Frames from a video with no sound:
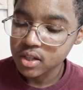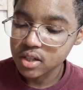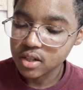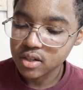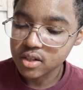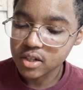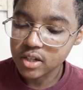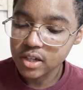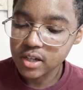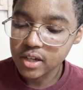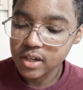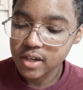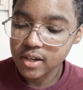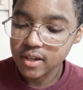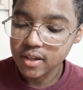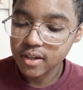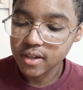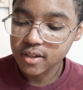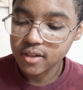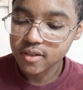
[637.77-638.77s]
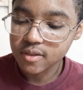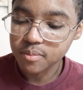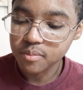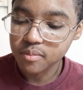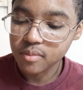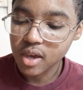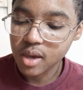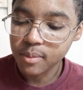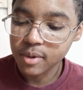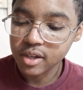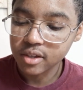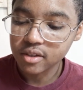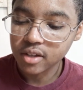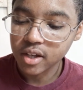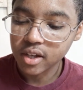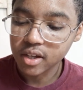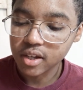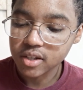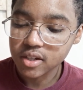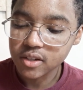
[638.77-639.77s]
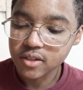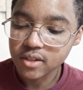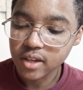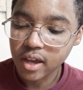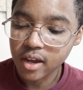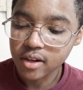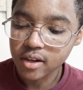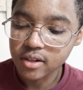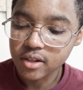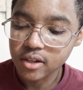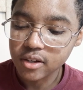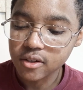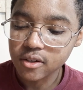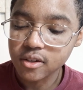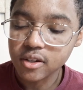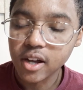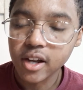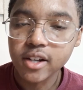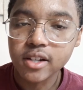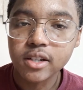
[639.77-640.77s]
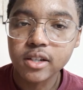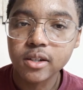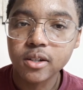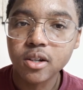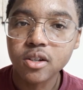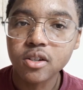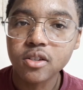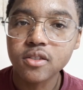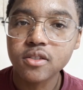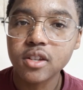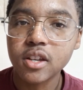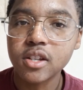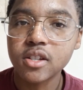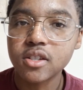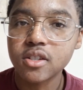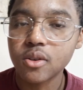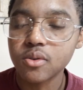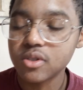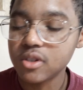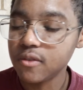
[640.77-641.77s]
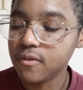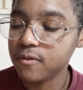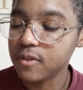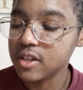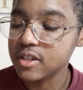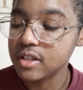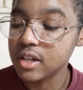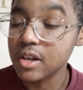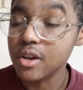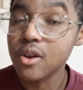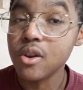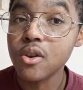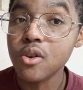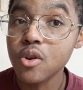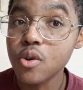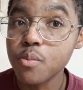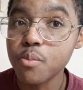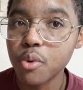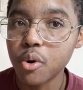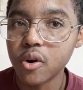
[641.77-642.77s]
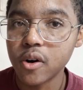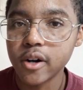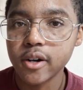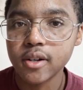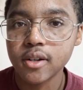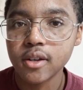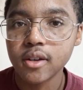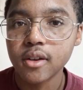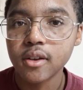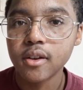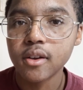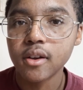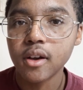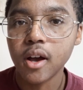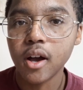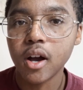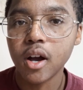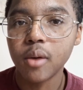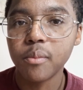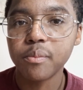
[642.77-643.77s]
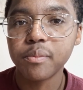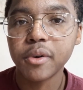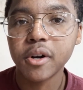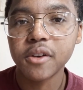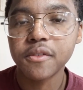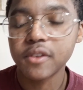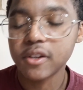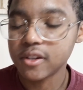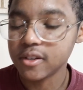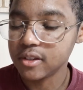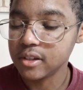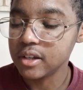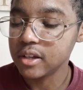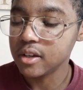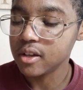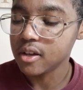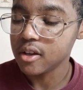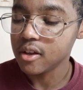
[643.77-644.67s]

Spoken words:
She is maybe like, she's 18 to 19 inches, and so she fits a newborn perfectly.